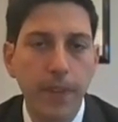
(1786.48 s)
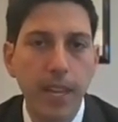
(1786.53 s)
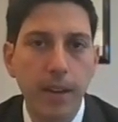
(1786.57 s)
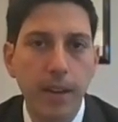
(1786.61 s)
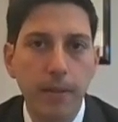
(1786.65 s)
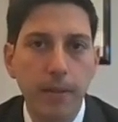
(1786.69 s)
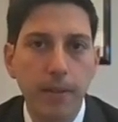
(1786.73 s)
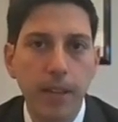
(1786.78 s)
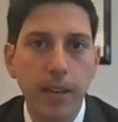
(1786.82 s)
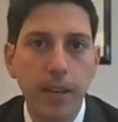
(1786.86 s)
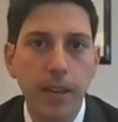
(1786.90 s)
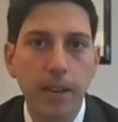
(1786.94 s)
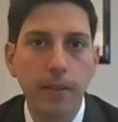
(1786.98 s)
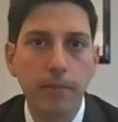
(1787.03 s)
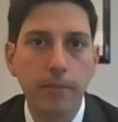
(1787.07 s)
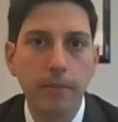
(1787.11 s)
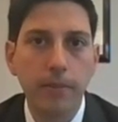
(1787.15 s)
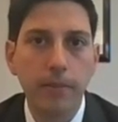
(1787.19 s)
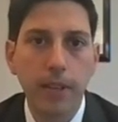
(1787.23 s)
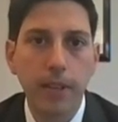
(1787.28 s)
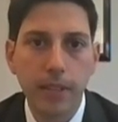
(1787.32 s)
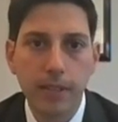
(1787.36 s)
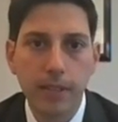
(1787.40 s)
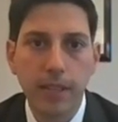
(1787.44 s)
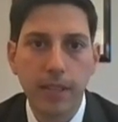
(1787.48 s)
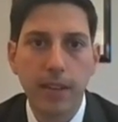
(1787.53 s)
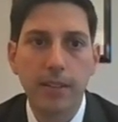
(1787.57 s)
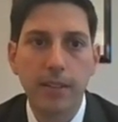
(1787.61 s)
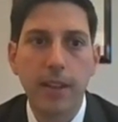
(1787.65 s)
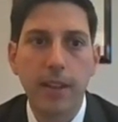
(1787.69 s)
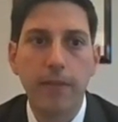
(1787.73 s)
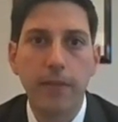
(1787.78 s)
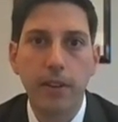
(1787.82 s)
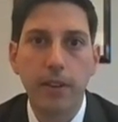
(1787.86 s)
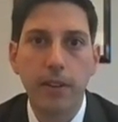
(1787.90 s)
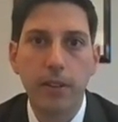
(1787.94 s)
in a consent
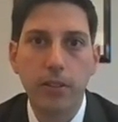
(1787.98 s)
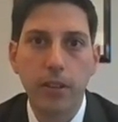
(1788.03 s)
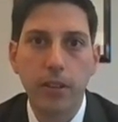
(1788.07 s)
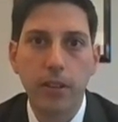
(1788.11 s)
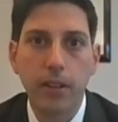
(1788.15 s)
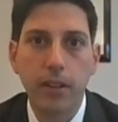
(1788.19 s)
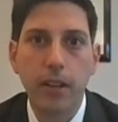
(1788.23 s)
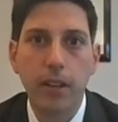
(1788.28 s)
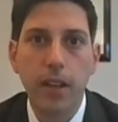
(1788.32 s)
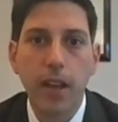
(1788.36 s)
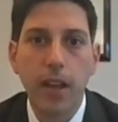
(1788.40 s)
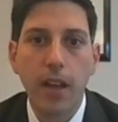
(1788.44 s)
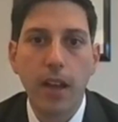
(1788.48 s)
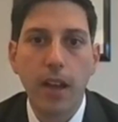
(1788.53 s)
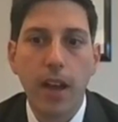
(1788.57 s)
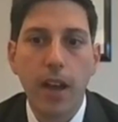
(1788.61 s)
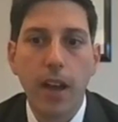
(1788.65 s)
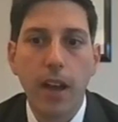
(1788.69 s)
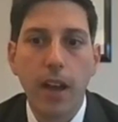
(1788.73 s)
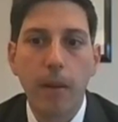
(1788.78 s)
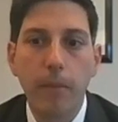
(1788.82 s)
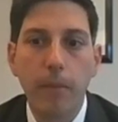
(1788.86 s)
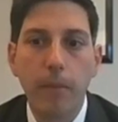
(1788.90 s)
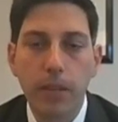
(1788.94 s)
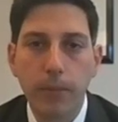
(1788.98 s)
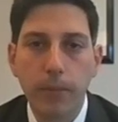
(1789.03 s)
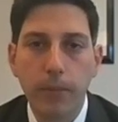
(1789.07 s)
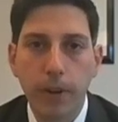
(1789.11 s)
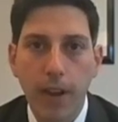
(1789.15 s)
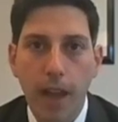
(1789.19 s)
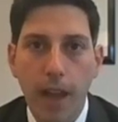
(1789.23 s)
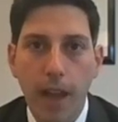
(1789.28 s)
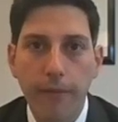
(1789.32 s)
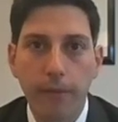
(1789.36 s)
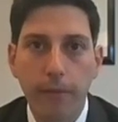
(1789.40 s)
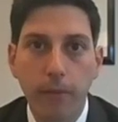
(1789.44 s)
definition, and you
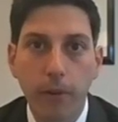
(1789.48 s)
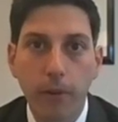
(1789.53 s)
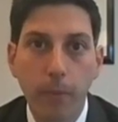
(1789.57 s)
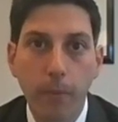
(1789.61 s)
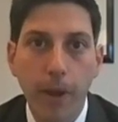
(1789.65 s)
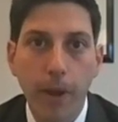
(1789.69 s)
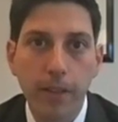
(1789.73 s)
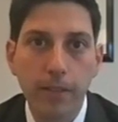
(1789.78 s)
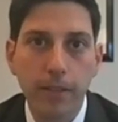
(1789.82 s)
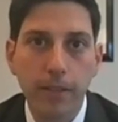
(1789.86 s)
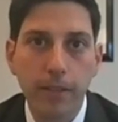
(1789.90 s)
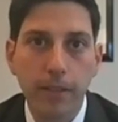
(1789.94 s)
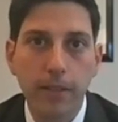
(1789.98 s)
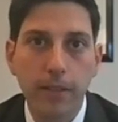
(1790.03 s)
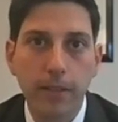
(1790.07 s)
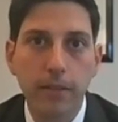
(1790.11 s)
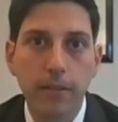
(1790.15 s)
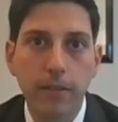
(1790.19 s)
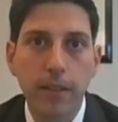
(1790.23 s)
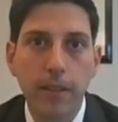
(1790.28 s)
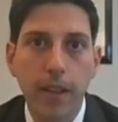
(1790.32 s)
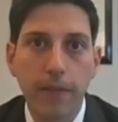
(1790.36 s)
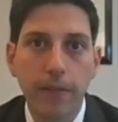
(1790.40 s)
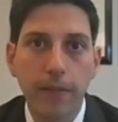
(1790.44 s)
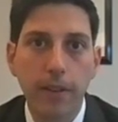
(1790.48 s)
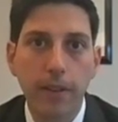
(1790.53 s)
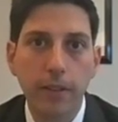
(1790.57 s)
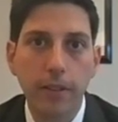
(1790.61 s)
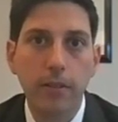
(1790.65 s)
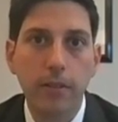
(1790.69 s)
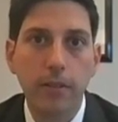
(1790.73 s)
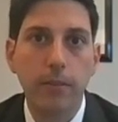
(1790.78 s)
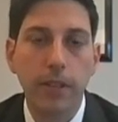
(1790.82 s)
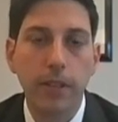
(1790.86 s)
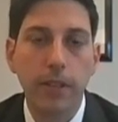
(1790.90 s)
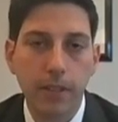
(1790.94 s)
want to have a robust
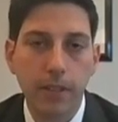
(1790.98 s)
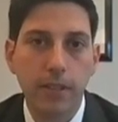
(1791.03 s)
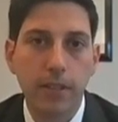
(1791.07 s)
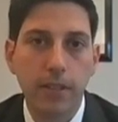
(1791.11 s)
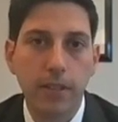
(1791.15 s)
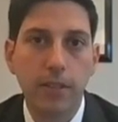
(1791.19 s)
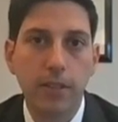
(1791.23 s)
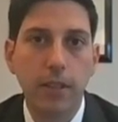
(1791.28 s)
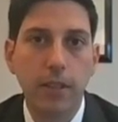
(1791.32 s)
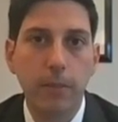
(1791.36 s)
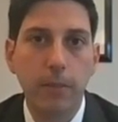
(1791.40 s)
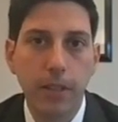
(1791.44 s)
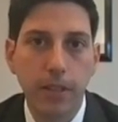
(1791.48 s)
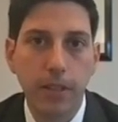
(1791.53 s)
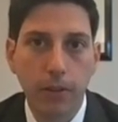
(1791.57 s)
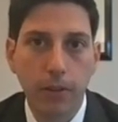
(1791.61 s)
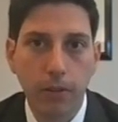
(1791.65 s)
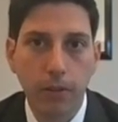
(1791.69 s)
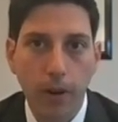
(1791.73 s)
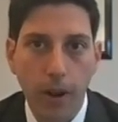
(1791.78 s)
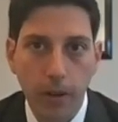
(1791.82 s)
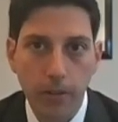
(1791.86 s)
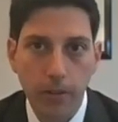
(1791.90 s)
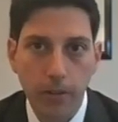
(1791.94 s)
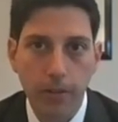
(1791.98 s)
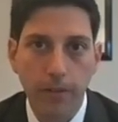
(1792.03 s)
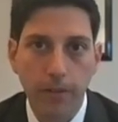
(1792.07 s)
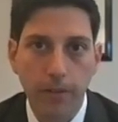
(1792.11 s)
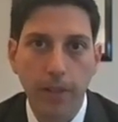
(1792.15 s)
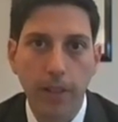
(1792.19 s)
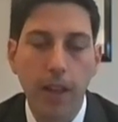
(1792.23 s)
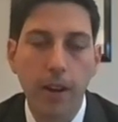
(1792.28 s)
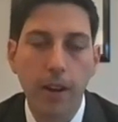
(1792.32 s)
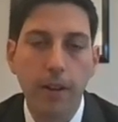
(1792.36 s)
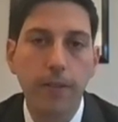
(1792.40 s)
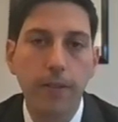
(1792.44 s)
definition because this could be the crux of
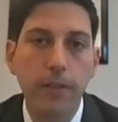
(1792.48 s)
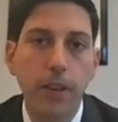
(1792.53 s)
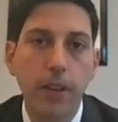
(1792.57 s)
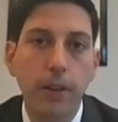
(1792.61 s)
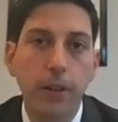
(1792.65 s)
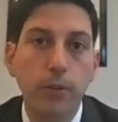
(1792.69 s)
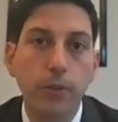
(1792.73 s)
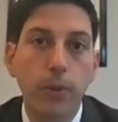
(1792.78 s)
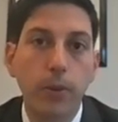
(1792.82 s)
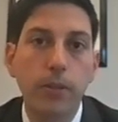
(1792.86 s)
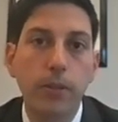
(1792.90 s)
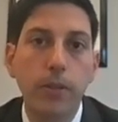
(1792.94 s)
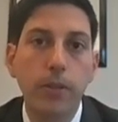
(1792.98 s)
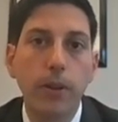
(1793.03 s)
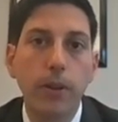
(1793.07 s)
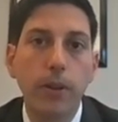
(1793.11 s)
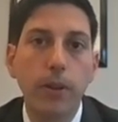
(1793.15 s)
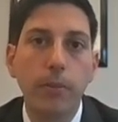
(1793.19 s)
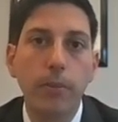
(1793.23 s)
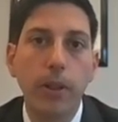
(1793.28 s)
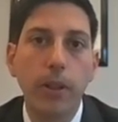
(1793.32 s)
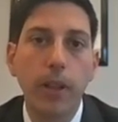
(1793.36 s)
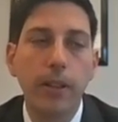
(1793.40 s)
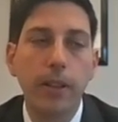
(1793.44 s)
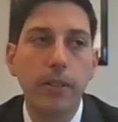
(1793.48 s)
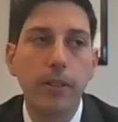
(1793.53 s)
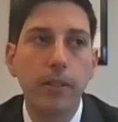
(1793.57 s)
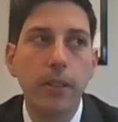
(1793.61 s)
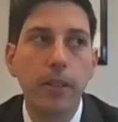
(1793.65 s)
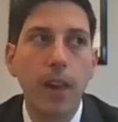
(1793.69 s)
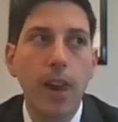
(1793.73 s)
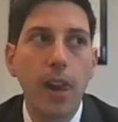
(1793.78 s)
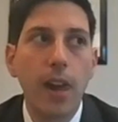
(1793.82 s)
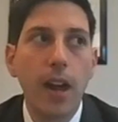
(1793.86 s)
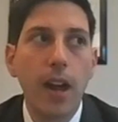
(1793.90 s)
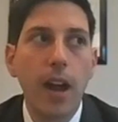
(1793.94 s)
a lot of sexual assault complaints.
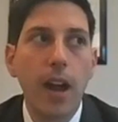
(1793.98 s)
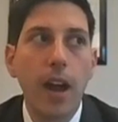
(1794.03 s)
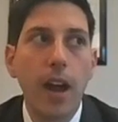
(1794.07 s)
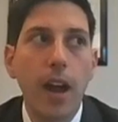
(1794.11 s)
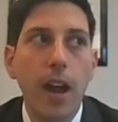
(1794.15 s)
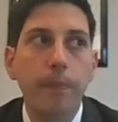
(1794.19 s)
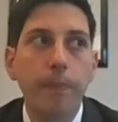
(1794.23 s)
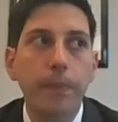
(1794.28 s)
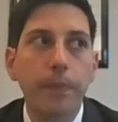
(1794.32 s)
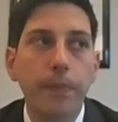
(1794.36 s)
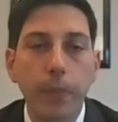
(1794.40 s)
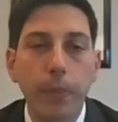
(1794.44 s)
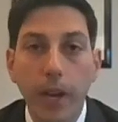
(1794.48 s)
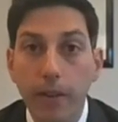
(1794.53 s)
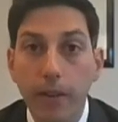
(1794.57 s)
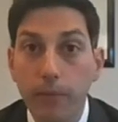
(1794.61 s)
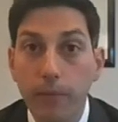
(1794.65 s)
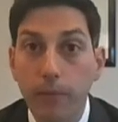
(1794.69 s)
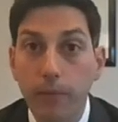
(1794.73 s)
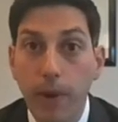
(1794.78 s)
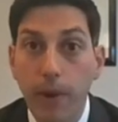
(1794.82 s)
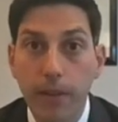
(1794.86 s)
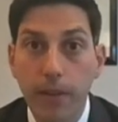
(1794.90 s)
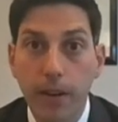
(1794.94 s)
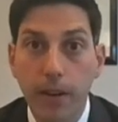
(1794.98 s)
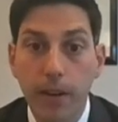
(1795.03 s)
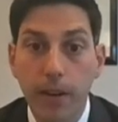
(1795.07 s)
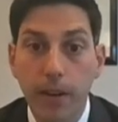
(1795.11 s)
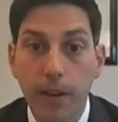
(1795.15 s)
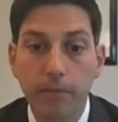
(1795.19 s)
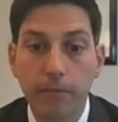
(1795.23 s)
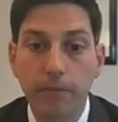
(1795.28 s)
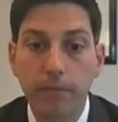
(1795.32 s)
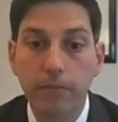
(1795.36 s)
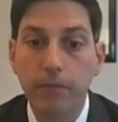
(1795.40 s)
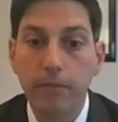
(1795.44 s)
But
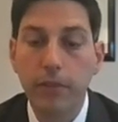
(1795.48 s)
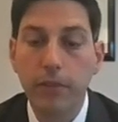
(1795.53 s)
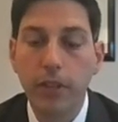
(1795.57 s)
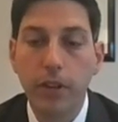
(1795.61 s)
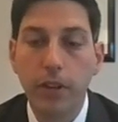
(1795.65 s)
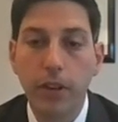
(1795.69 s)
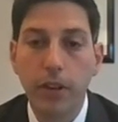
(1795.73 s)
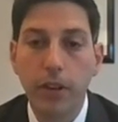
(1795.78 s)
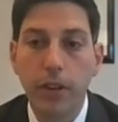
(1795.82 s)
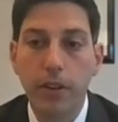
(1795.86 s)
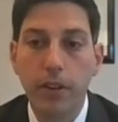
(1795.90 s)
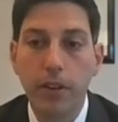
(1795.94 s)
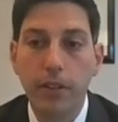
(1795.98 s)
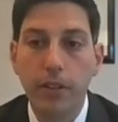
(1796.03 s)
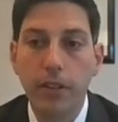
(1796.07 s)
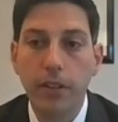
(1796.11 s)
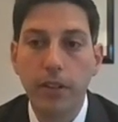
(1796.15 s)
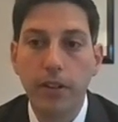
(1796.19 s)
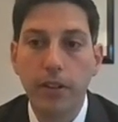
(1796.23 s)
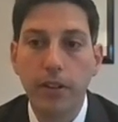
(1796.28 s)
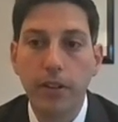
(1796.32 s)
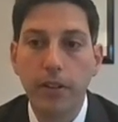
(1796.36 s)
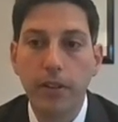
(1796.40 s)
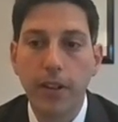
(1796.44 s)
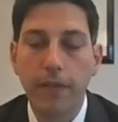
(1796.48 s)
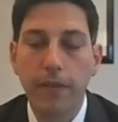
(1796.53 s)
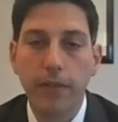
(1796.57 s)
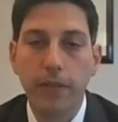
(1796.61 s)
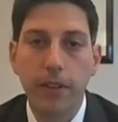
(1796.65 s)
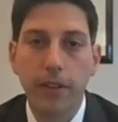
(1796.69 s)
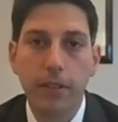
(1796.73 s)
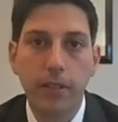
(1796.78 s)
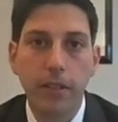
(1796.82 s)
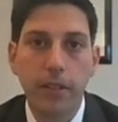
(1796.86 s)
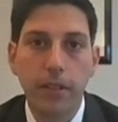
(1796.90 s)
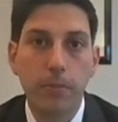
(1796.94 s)
whether your
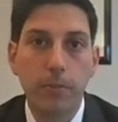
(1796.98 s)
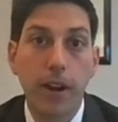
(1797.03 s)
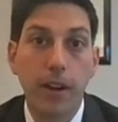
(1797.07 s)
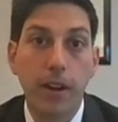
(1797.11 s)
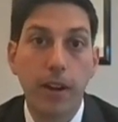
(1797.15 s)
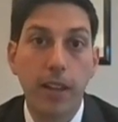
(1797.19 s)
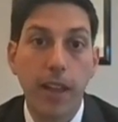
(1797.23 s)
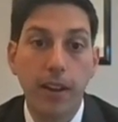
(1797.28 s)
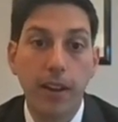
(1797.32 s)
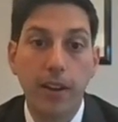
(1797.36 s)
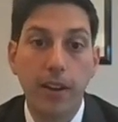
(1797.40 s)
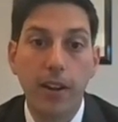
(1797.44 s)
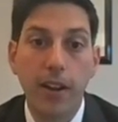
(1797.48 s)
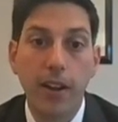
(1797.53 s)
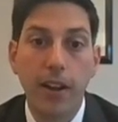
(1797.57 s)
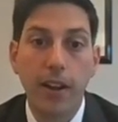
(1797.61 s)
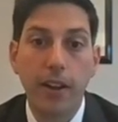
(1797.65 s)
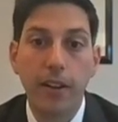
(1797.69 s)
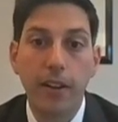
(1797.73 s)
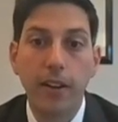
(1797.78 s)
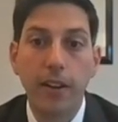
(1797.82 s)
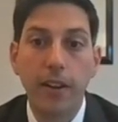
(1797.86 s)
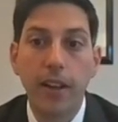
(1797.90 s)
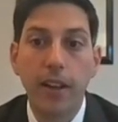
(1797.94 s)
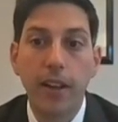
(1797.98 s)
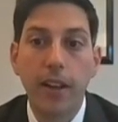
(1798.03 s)
definition is predicated on